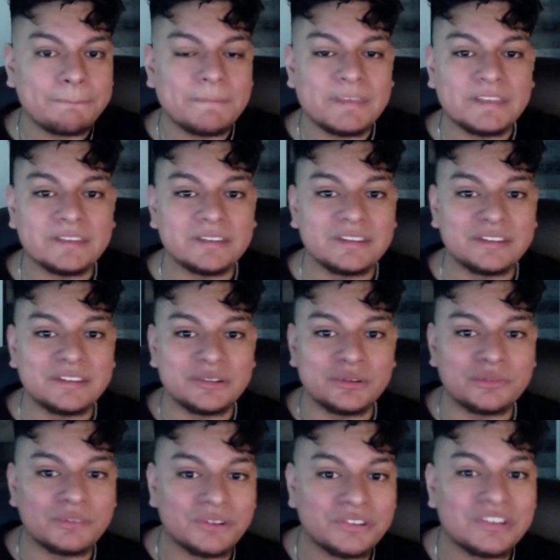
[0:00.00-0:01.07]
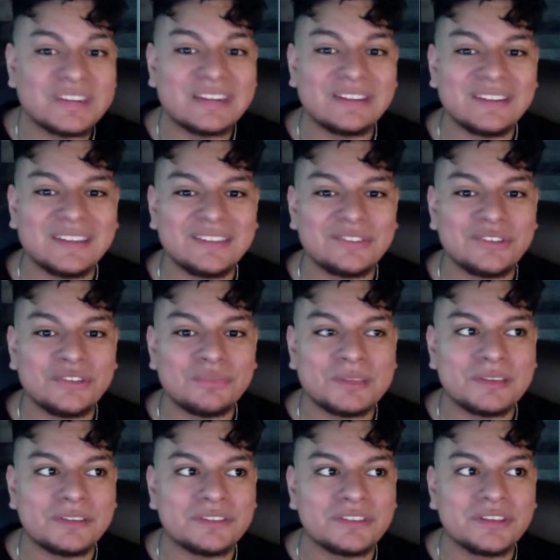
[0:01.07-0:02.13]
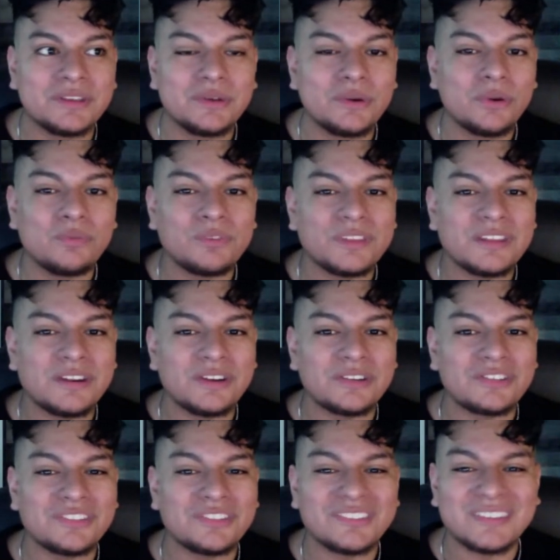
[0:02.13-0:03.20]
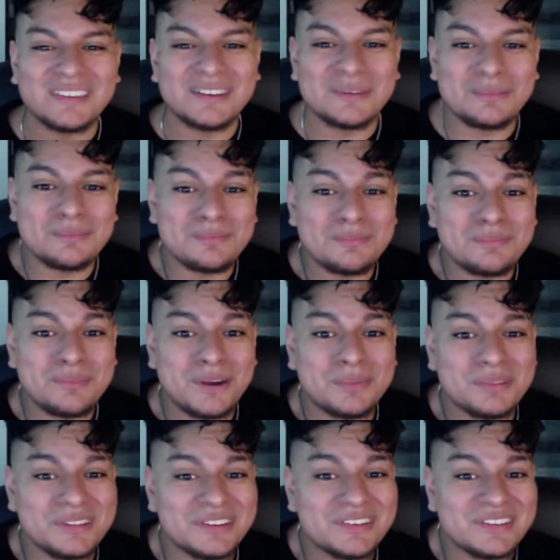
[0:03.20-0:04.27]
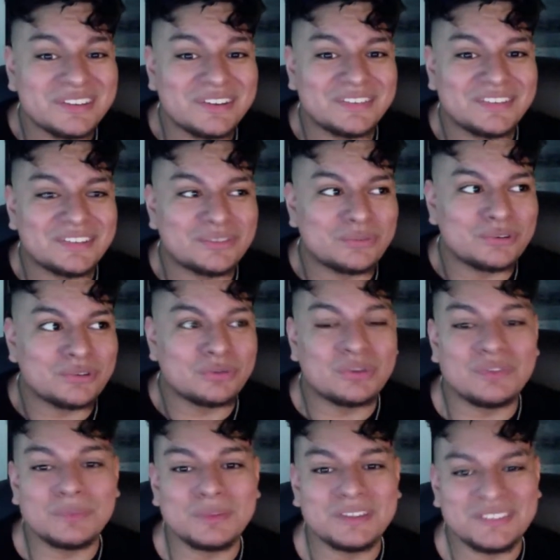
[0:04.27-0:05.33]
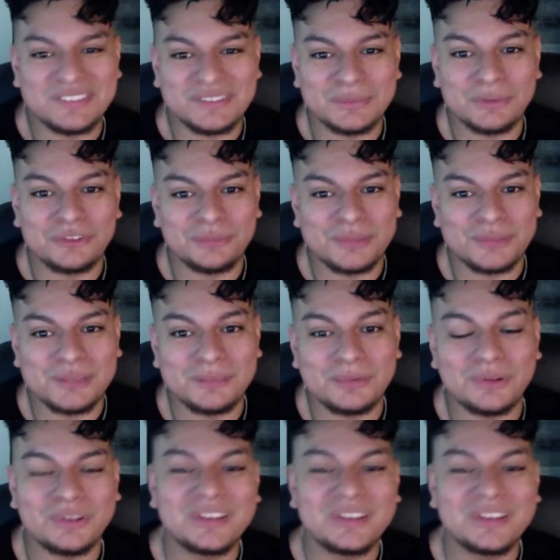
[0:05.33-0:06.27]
in, in university and all that stuff. Because over there, it's just like a popularity contest where whoever pleases the most people